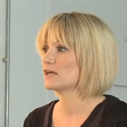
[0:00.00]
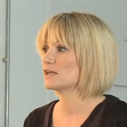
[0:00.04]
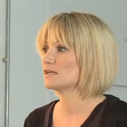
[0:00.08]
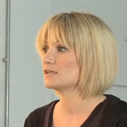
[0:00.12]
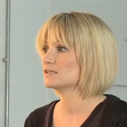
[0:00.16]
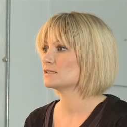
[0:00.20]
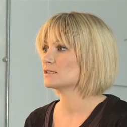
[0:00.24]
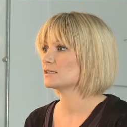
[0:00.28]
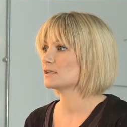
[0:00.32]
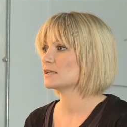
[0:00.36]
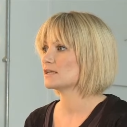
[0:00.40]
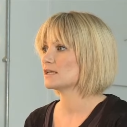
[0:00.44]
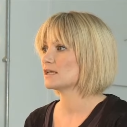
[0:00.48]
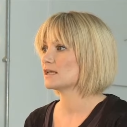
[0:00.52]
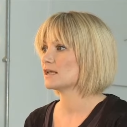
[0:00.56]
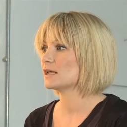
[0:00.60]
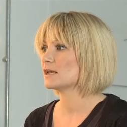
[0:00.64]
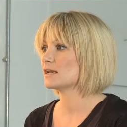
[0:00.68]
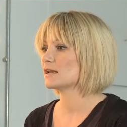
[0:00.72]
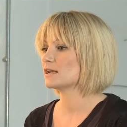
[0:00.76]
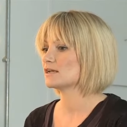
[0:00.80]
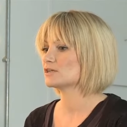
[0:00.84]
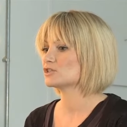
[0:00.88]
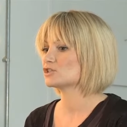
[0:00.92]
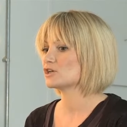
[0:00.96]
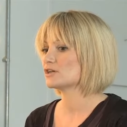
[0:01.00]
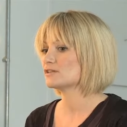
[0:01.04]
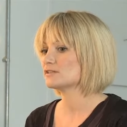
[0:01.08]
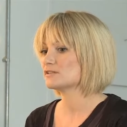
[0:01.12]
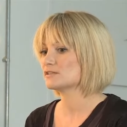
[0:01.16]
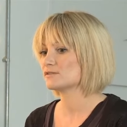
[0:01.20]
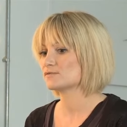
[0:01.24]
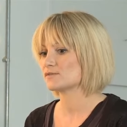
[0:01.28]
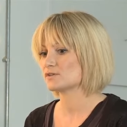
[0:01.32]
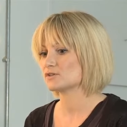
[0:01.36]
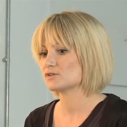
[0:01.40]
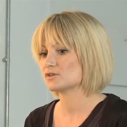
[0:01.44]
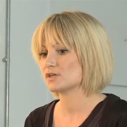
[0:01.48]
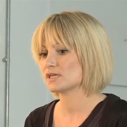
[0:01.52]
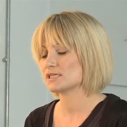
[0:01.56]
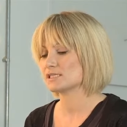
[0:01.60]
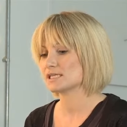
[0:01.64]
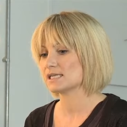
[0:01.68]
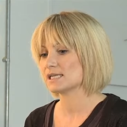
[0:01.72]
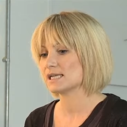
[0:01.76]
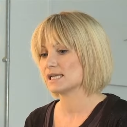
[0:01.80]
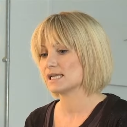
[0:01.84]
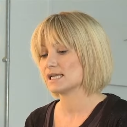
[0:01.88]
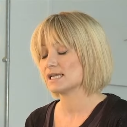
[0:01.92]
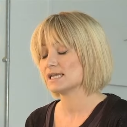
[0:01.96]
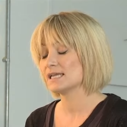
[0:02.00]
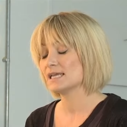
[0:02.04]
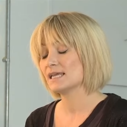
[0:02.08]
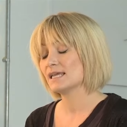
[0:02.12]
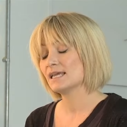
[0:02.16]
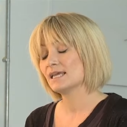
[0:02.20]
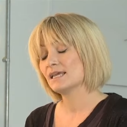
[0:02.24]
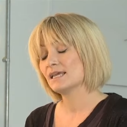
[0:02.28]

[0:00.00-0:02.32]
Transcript: And just as frustratingly,